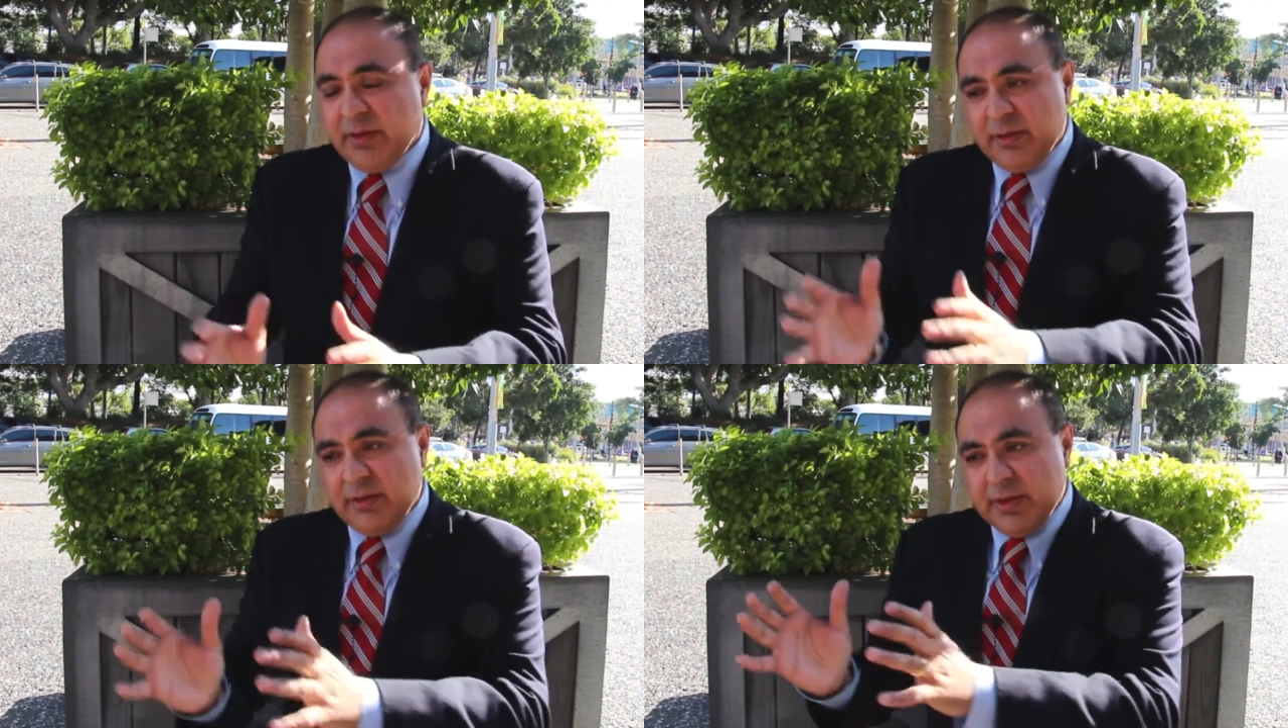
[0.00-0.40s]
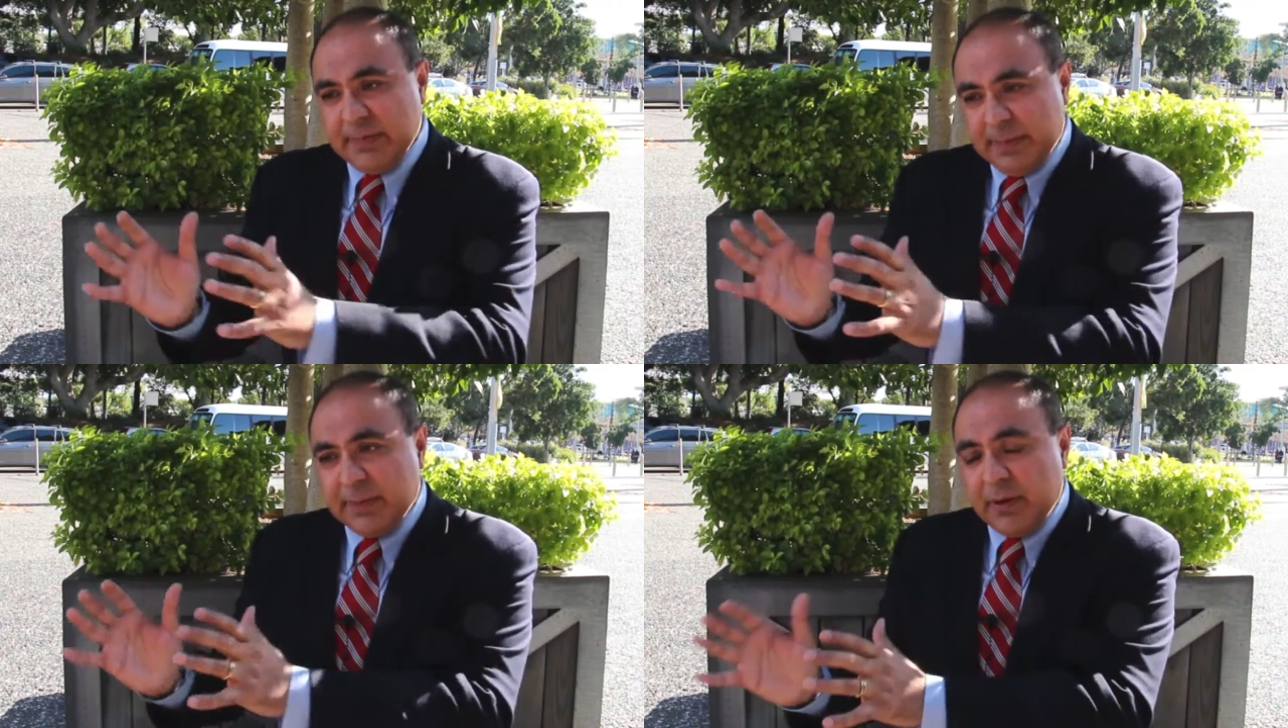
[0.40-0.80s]
and then
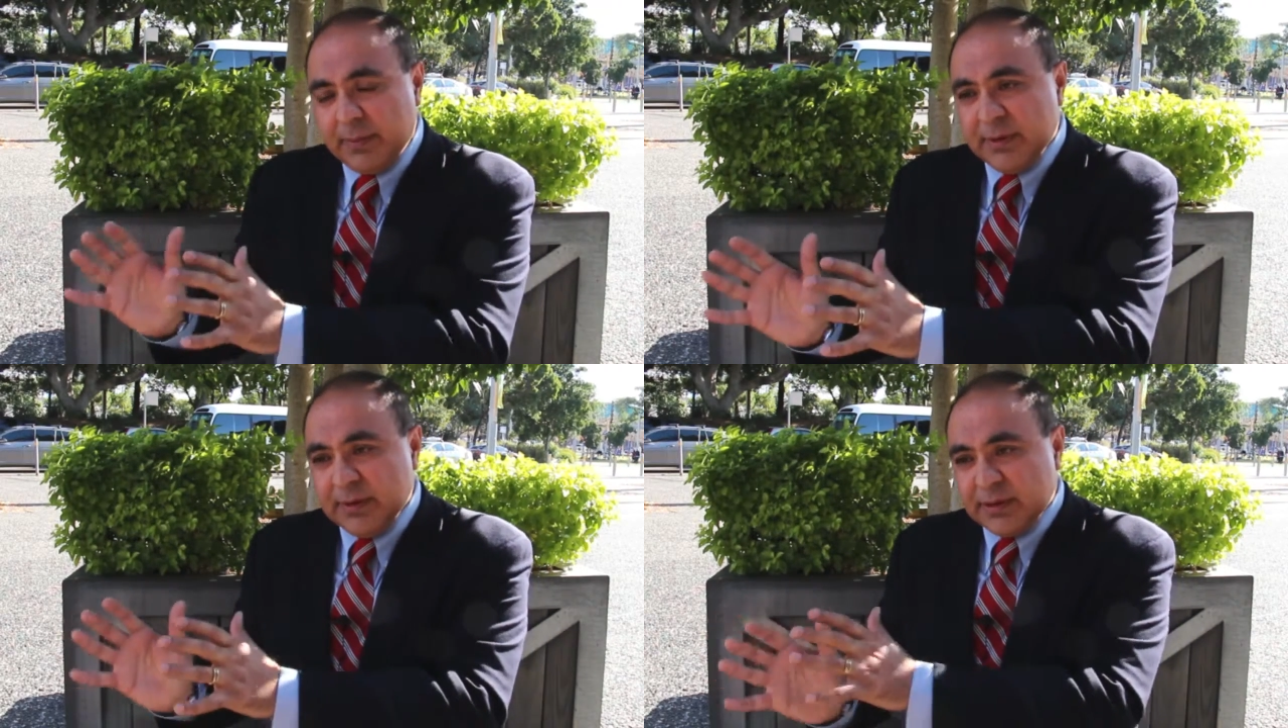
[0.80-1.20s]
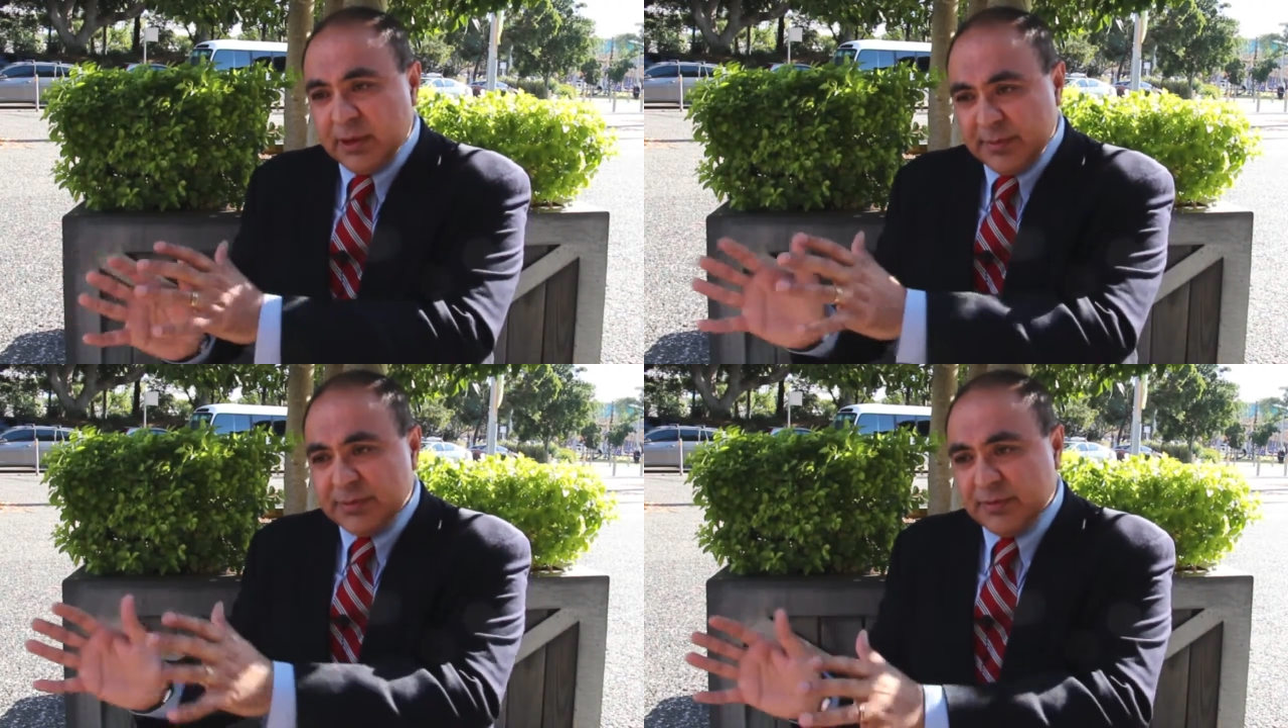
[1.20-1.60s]
the appropriate
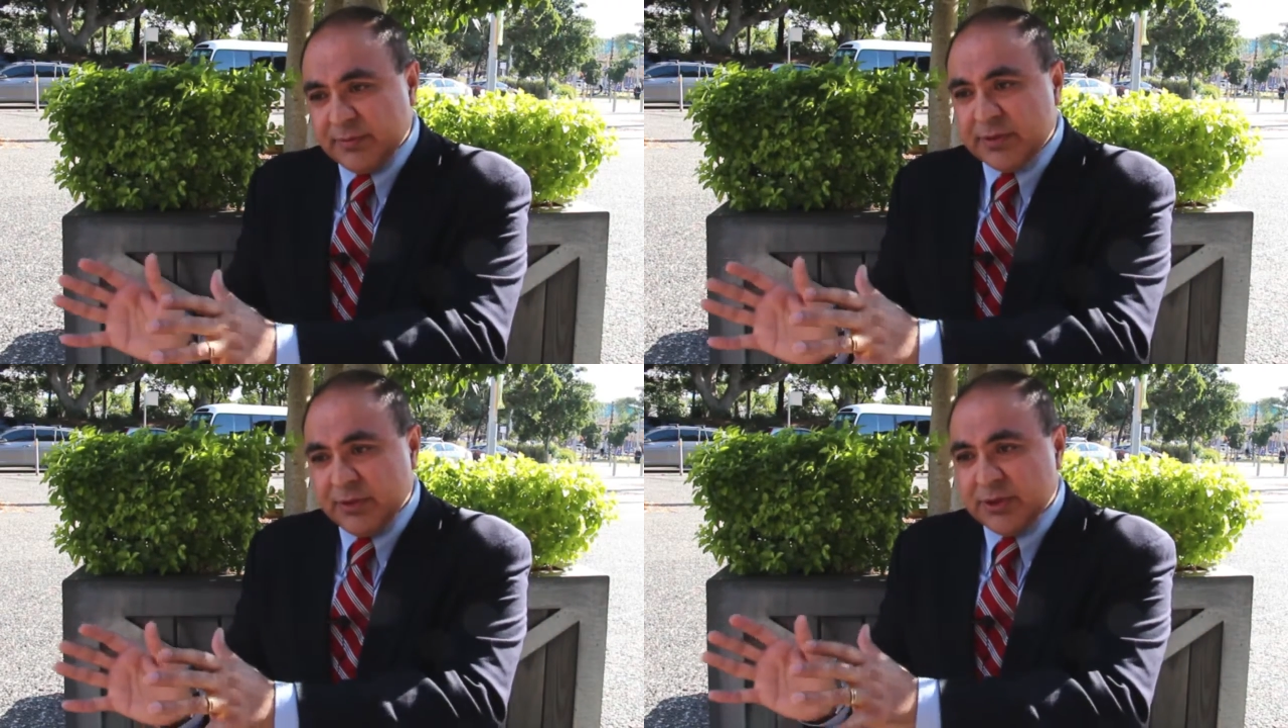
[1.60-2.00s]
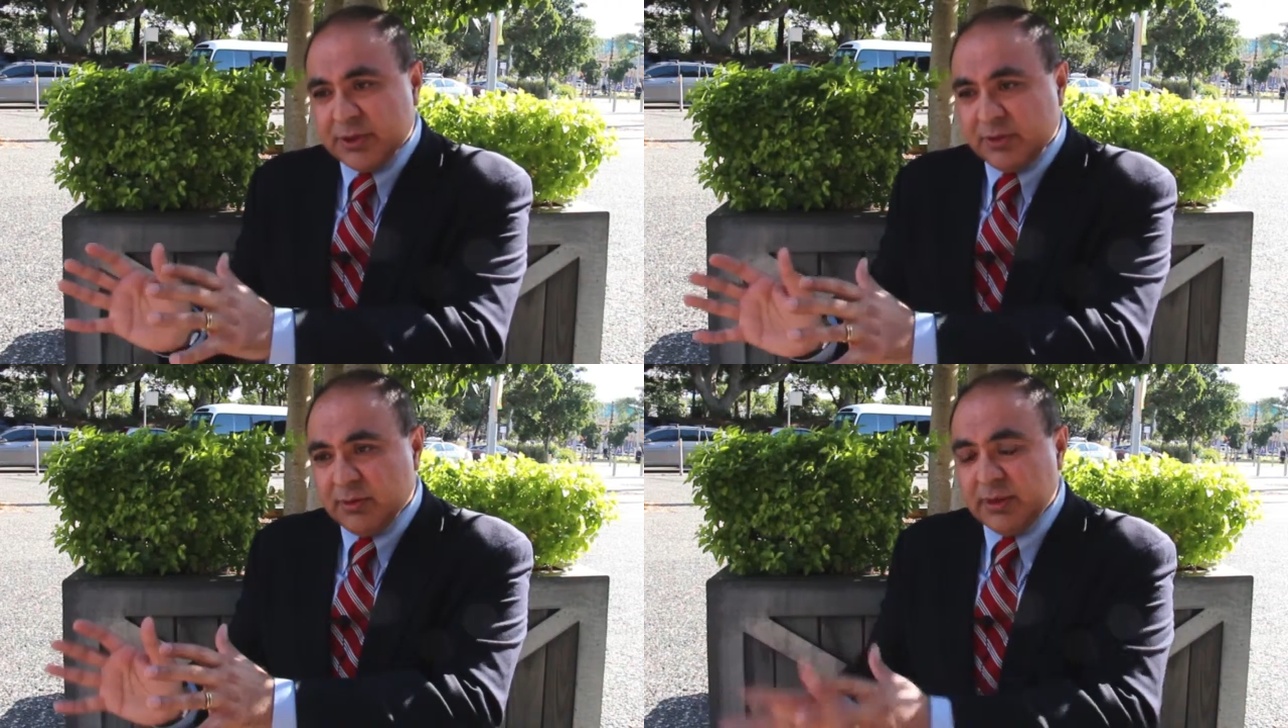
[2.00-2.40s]
types of
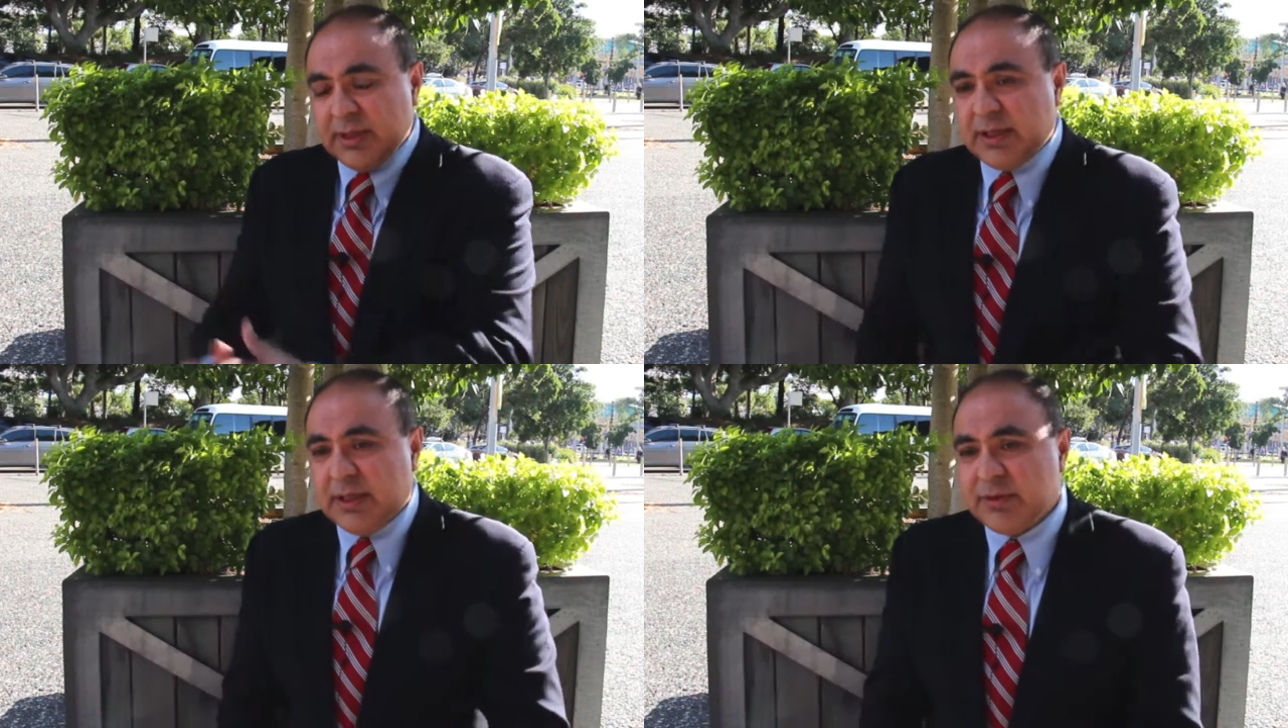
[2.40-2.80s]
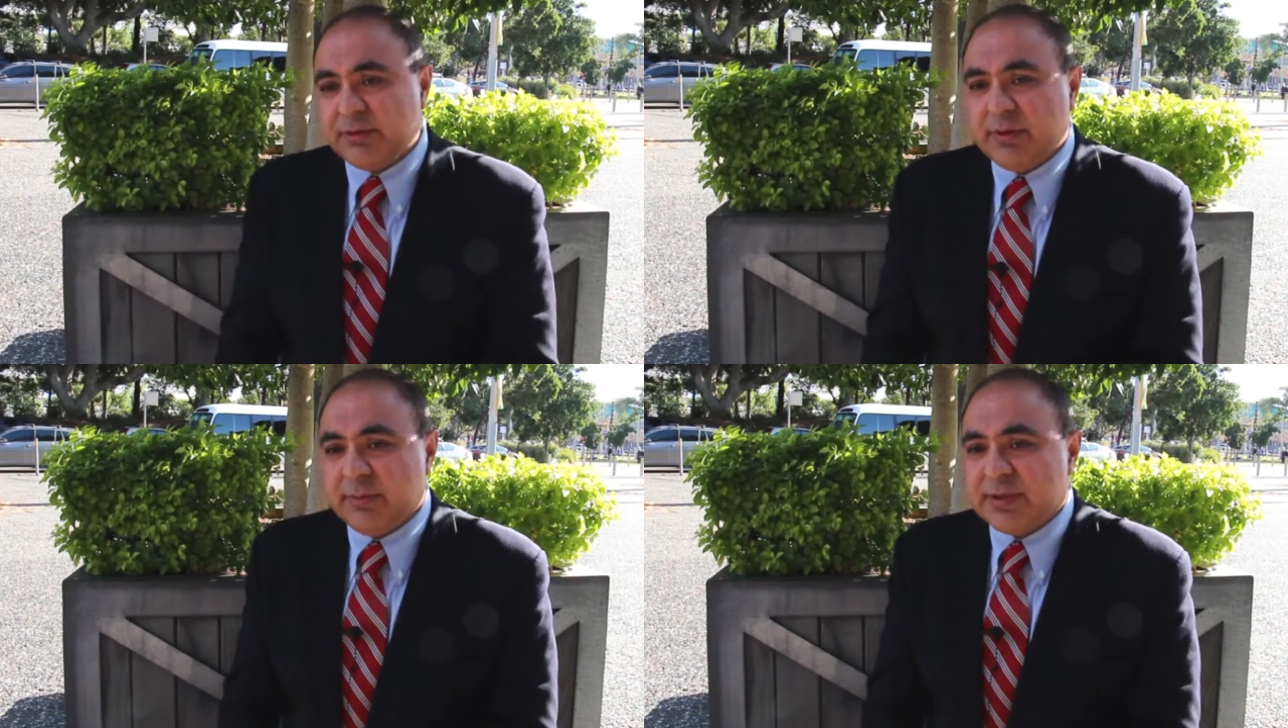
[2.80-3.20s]
surgical
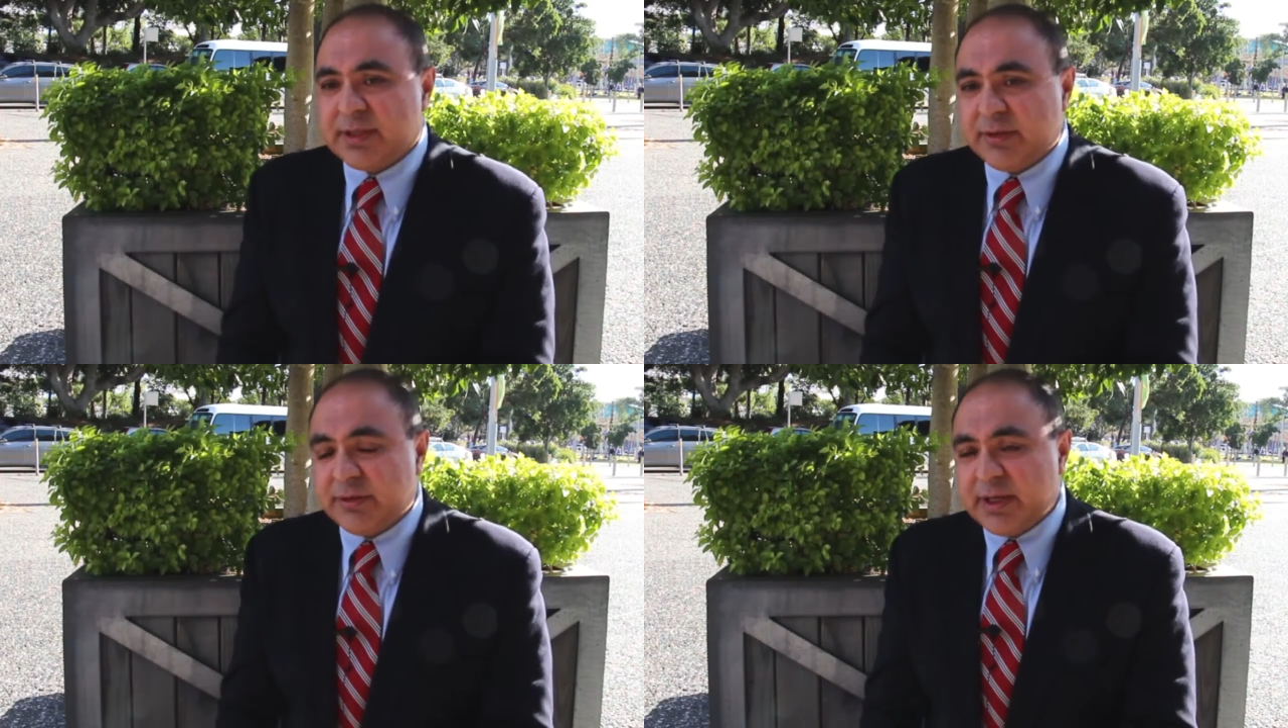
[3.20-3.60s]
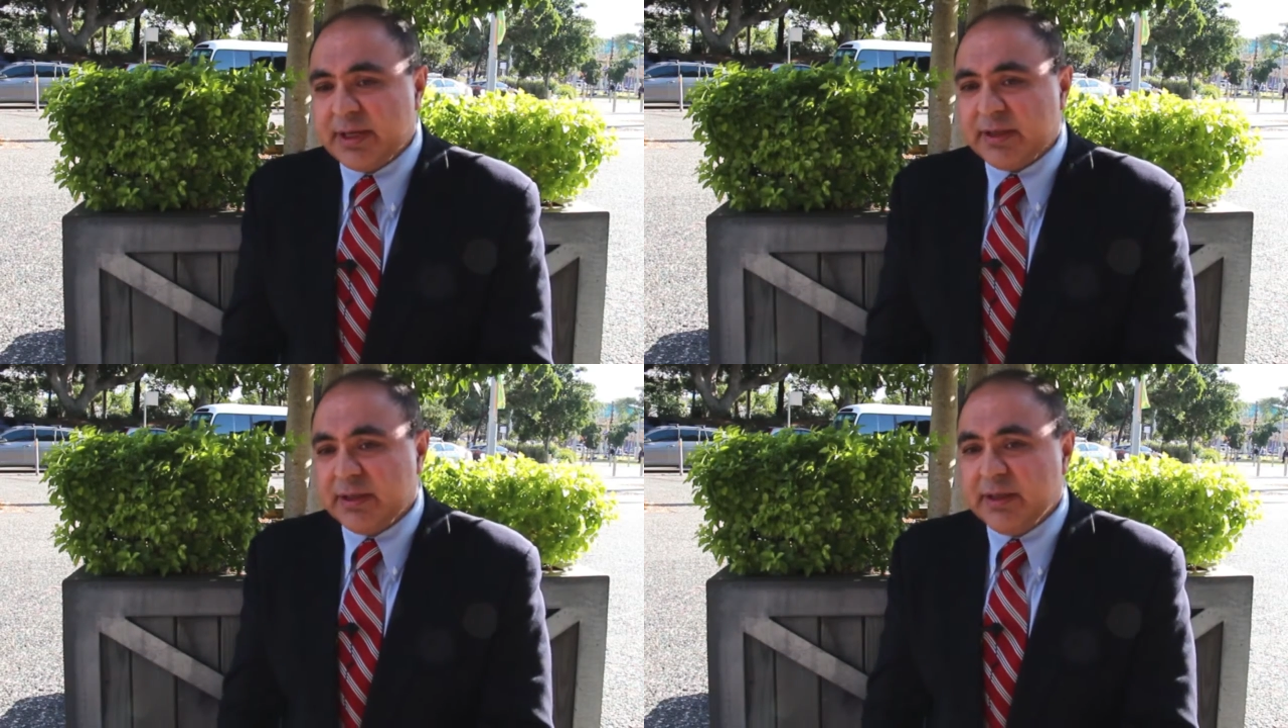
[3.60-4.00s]
treatments
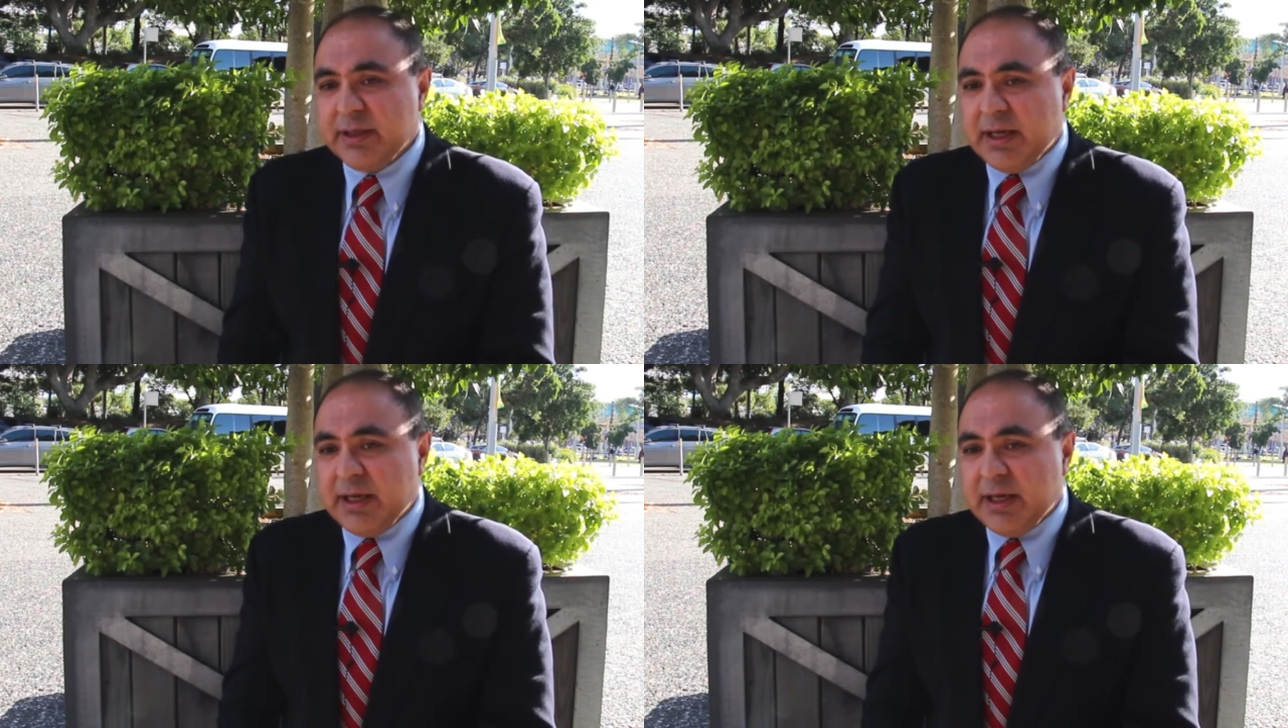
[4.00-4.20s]
undertaken,